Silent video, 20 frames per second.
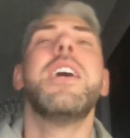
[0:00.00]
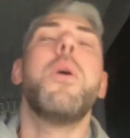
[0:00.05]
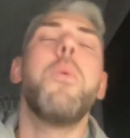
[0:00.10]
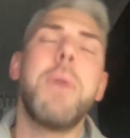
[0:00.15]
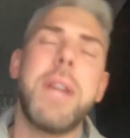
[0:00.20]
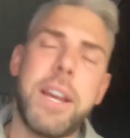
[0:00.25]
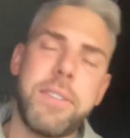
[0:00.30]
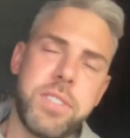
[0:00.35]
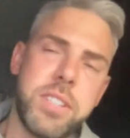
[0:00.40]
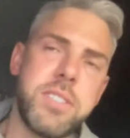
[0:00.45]

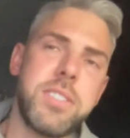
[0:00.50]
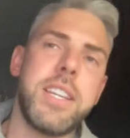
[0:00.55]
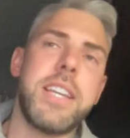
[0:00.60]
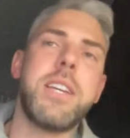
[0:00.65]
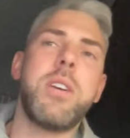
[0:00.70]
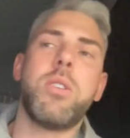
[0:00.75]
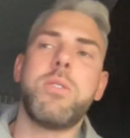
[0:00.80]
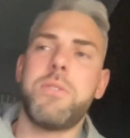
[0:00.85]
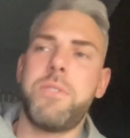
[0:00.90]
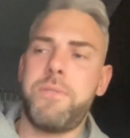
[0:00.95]
We'll have to
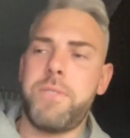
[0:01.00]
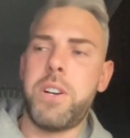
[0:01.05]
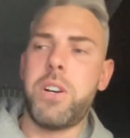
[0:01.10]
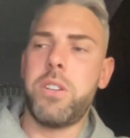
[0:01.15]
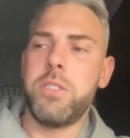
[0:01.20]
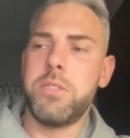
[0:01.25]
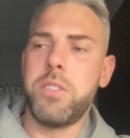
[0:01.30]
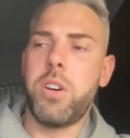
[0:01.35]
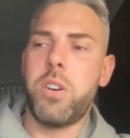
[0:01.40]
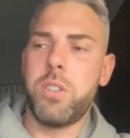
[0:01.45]
see on
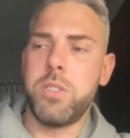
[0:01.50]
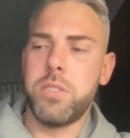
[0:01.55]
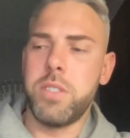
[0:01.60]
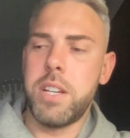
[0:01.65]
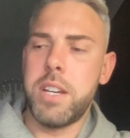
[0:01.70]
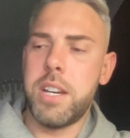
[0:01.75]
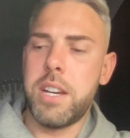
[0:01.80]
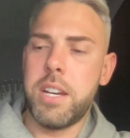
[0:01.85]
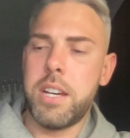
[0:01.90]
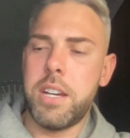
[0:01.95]

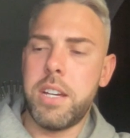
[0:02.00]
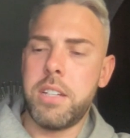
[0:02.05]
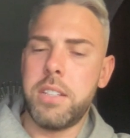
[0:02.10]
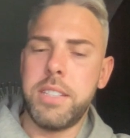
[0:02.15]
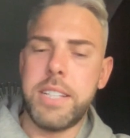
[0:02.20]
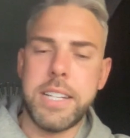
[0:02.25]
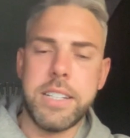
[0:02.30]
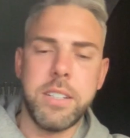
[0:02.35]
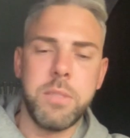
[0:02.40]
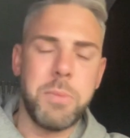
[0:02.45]

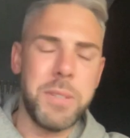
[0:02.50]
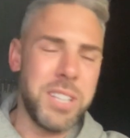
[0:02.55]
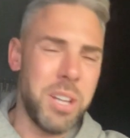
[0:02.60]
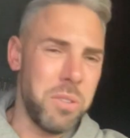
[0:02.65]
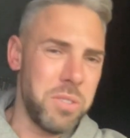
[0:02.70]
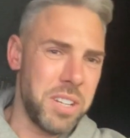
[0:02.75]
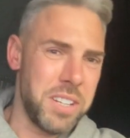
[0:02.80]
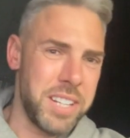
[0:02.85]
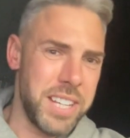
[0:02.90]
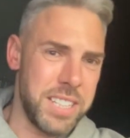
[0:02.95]
Leonard. We
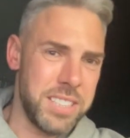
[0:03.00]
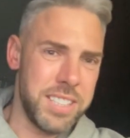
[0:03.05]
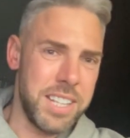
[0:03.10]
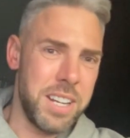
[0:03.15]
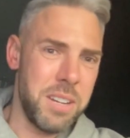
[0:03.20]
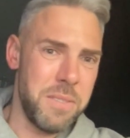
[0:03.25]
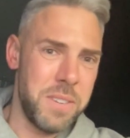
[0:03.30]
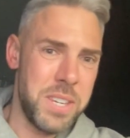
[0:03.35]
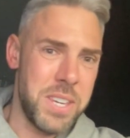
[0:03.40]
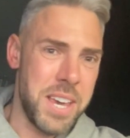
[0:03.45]
don't know the
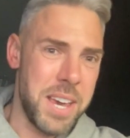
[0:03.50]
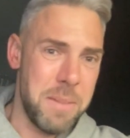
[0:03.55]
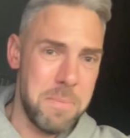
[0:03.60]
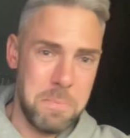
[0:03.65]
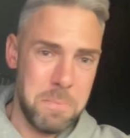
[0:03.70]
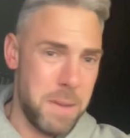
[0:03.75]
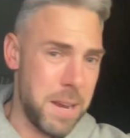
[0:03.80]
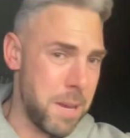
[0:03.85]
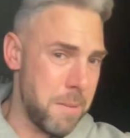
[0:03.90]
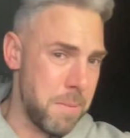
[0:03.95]
extent of it yet.
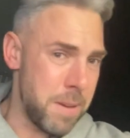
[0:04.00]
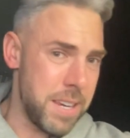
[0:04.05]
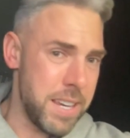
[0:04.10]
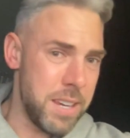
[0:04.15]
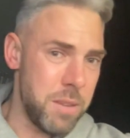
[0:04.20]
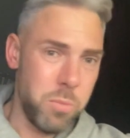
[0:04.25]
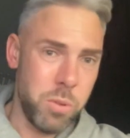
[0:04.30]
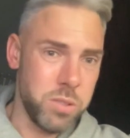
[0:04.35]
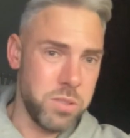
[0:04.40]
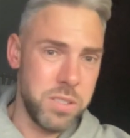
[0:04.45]

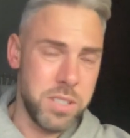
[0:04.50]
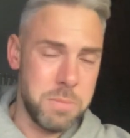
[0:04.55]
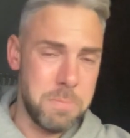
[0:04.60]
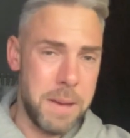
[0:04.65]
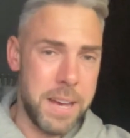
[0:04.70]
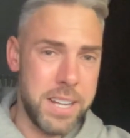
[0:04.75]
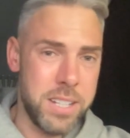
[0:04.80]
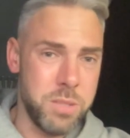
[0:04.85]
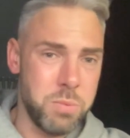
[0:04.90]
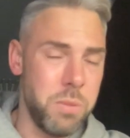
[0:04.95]
Maybe it wasn't as
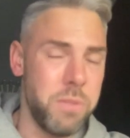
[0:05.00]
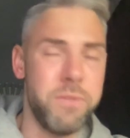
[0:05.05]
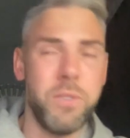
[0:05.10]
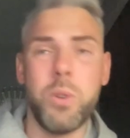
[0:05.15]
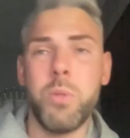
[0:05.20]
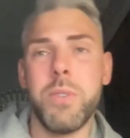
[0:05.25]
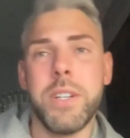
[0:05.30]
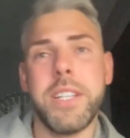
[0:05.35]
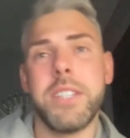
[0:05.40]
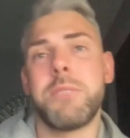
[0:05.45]
bad as we
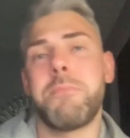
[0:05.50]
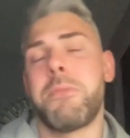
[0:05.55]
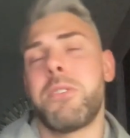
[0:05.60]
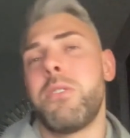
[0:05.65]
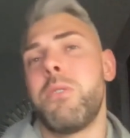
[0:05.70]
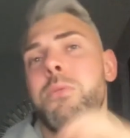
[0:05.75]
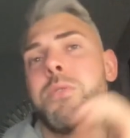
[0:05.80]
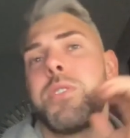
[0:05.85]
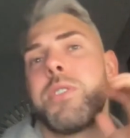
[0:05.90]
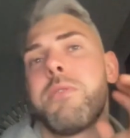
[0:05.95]
thought, and it's
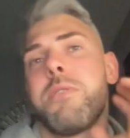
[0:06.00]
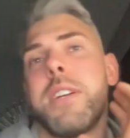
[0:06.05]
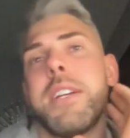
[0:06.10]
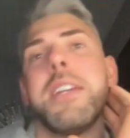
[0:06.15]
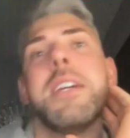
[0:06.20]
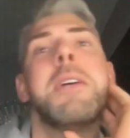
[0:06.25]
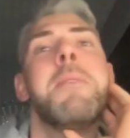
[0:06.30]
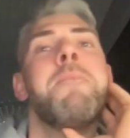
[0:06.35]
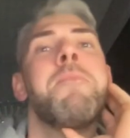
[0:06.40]
precautionary.